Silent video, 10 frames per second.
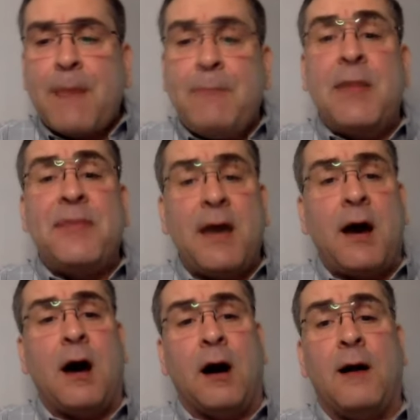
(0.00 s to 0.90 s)
But there
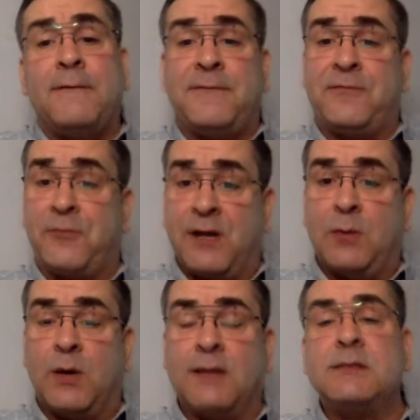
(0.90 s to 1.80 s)
are free
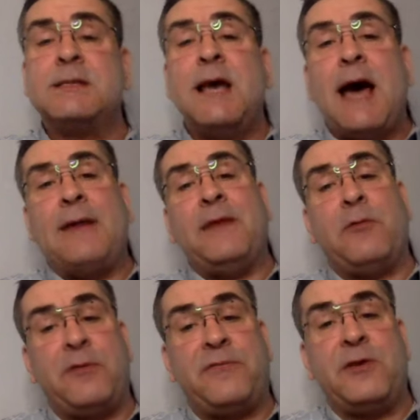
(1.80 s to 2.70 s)
ones, and there
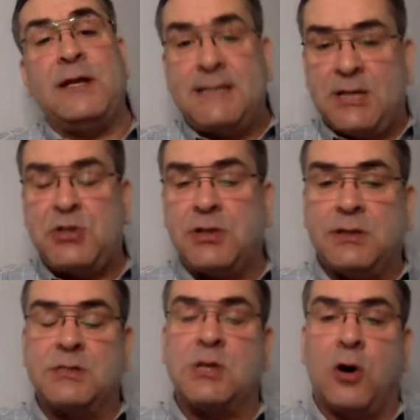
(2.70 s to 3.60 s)
are free
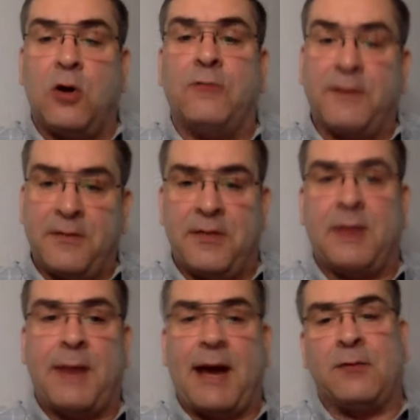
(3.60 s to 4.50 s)
editions of
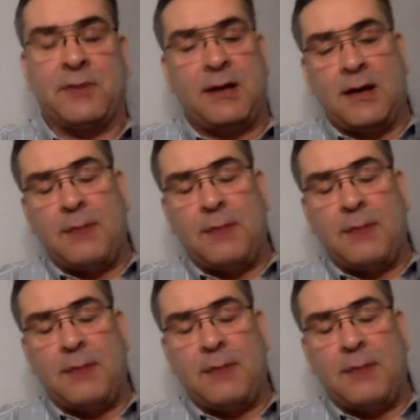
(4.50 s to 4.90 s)
them out there.